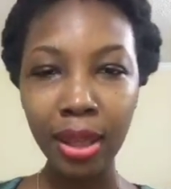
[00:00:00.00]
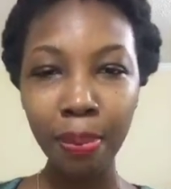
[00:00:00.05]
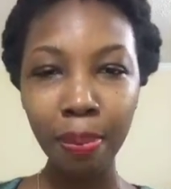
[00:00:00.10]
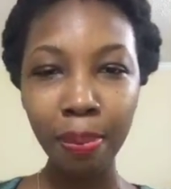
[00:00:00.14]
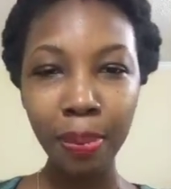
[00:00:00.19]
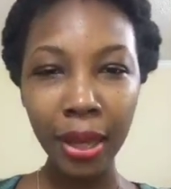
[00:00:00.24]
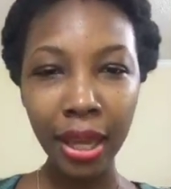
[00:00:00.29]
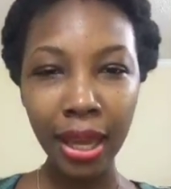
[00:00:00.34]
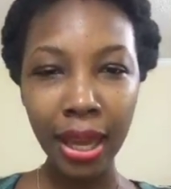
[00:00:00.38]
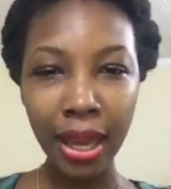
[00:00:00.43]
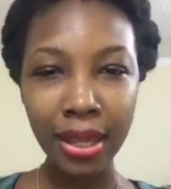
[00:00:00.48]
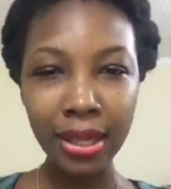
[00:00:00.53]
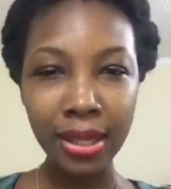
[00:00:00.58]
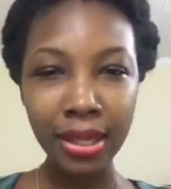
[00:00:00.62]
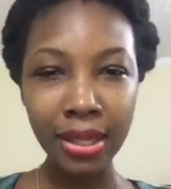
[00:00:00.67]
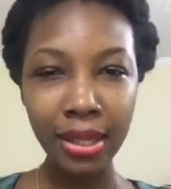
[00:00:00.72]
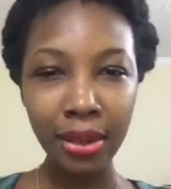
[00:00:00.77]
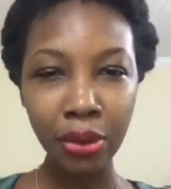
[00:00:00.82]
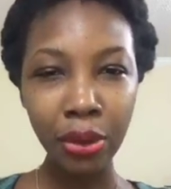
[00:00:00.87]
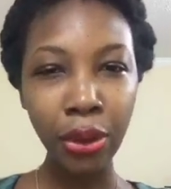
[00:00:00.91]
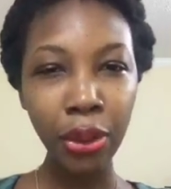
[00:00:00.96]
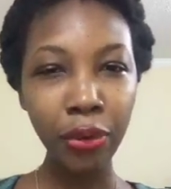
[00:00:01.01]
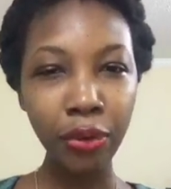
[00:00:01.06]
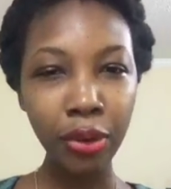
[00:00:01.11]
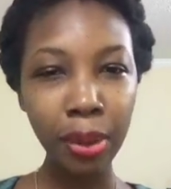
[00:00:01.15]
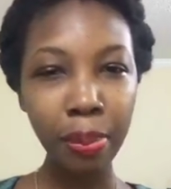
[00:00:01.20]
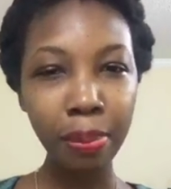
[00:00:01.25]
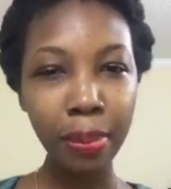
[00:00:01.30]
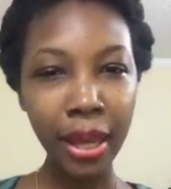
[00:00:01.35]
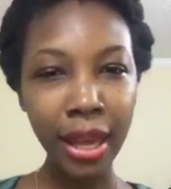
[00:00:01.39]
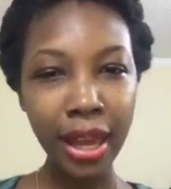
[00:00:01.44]
3
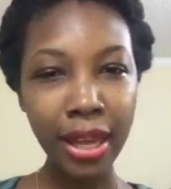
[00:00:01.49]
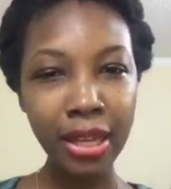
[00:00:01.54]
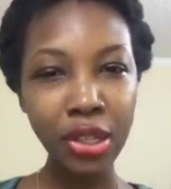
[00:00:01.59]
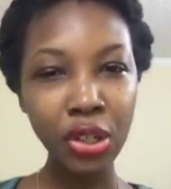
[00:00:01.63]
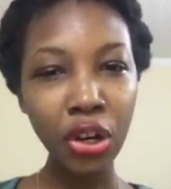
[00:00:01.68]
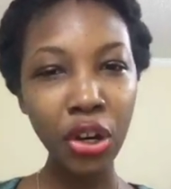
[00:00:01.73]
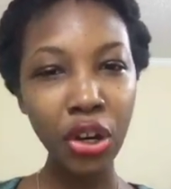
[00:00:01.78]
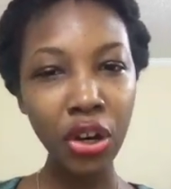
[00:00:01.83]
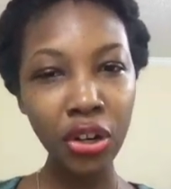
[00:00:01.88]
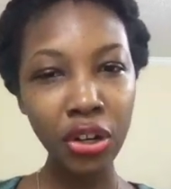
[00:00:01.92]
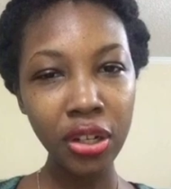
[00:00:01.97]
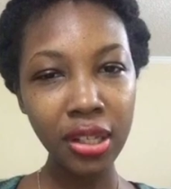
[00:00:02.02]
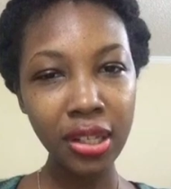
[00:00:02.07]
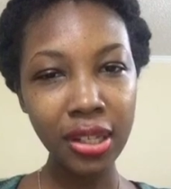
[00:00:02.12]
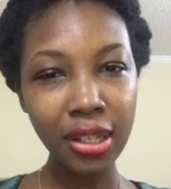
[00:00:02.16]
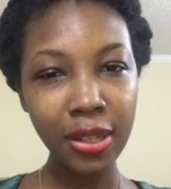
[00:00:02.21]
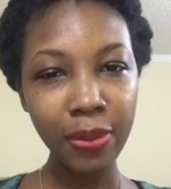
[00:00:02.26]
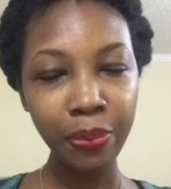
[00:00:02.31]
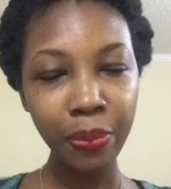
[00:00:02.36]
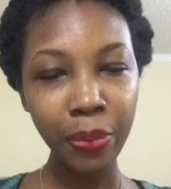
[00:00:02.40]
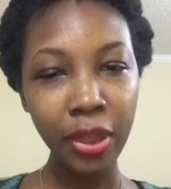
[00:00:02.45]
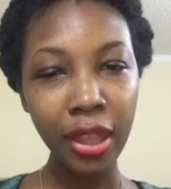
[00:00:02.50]
biggest hurts